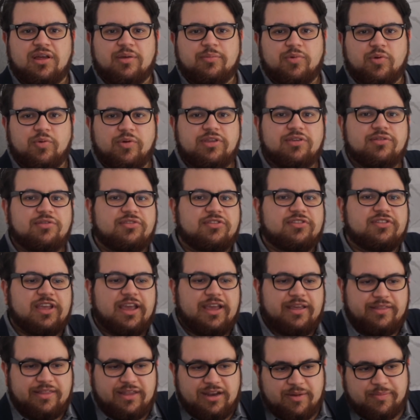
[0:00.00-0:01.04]
But when you
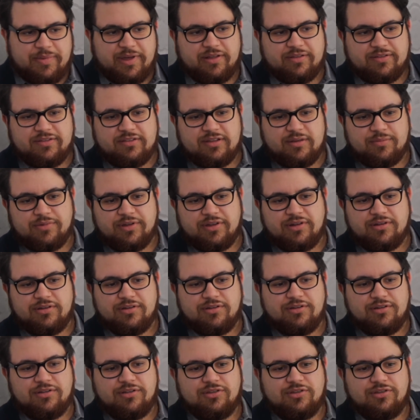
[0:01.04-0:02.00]
say that about someone,